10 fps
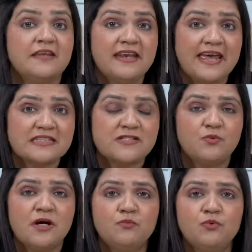next
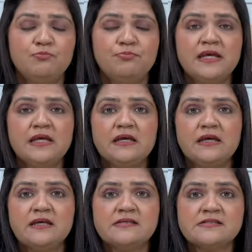one would be
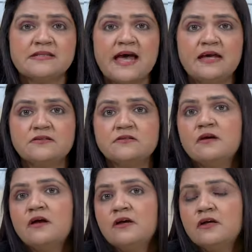is that
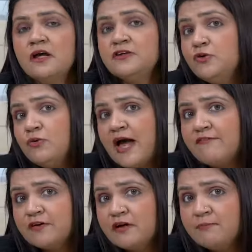you have
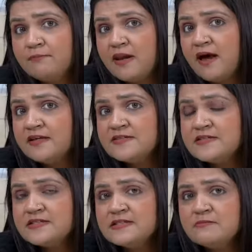
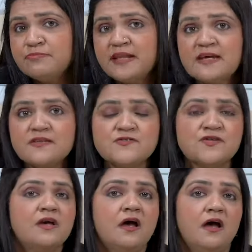compliances in place,
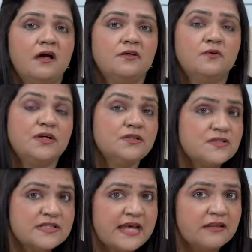you
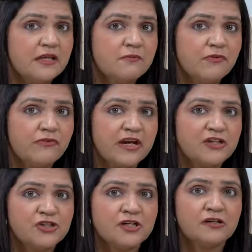understand the
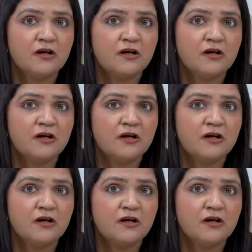immigration